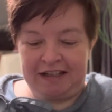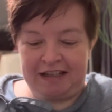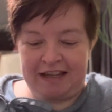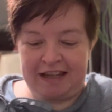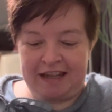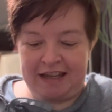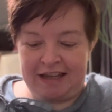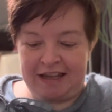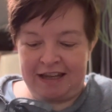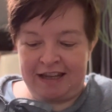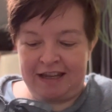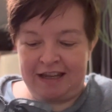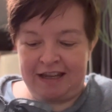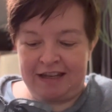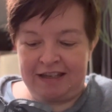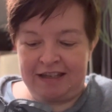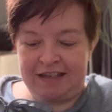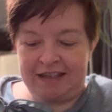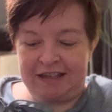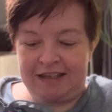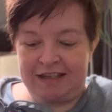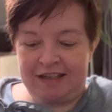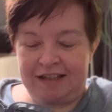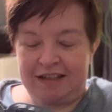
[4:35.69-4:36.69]

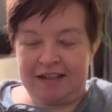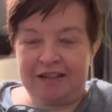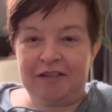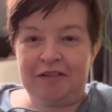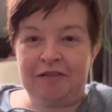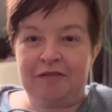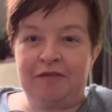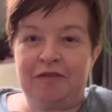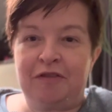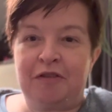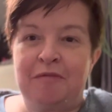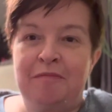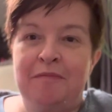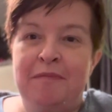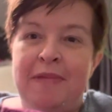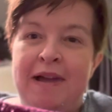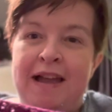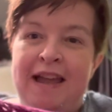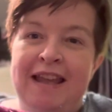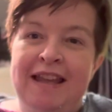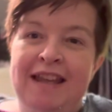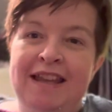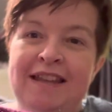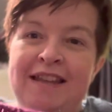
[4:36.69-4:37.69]
And for
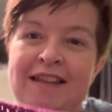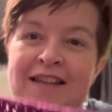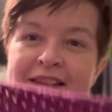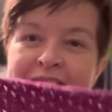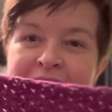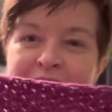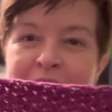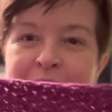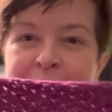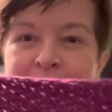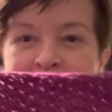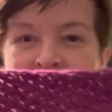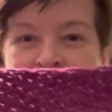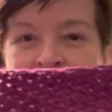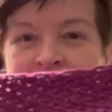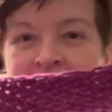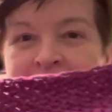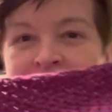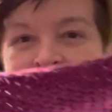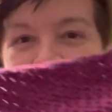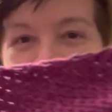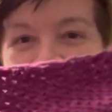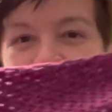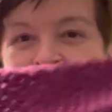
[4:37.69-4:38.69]
my
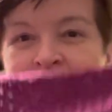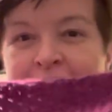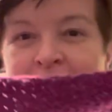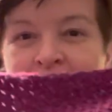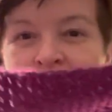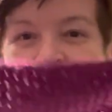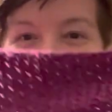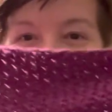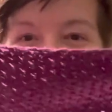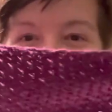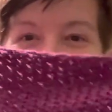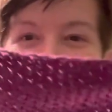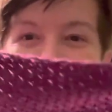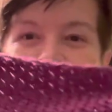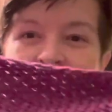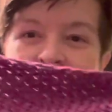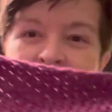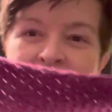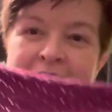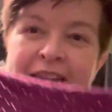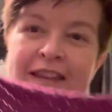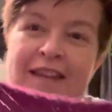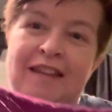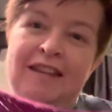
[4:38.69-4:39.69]
Squidge,
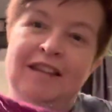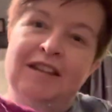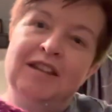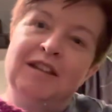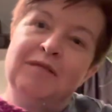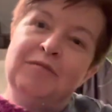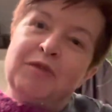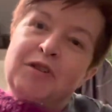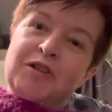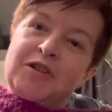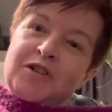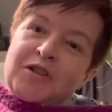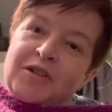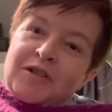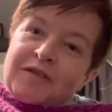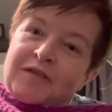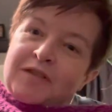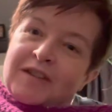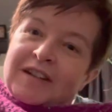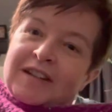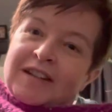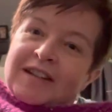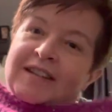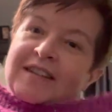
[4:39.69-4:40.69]
I'm not sure if
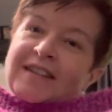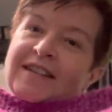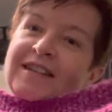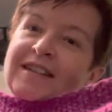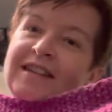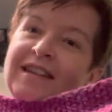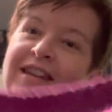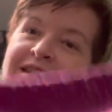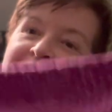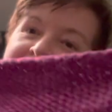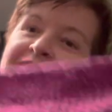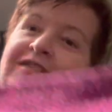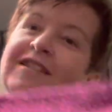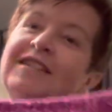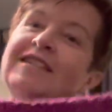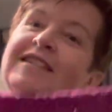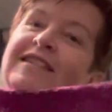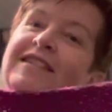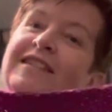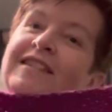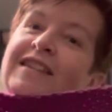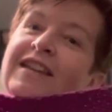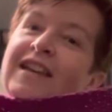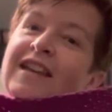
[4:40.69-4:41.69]
you can see
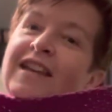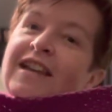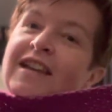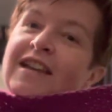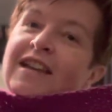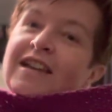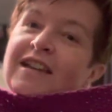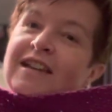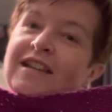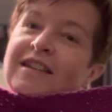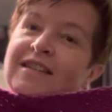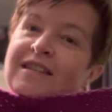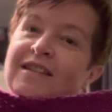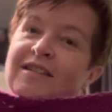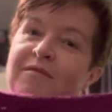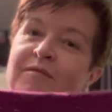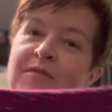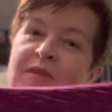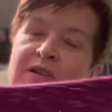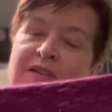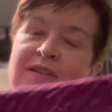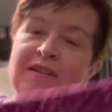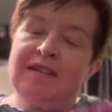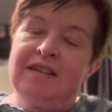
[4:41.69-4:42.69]
this, it's a
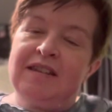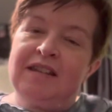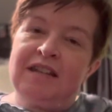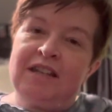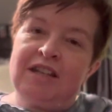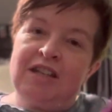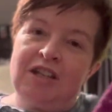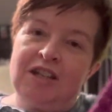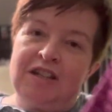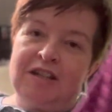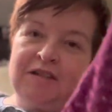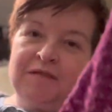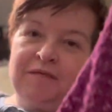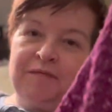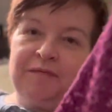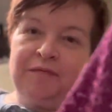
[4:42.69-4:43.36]
mustache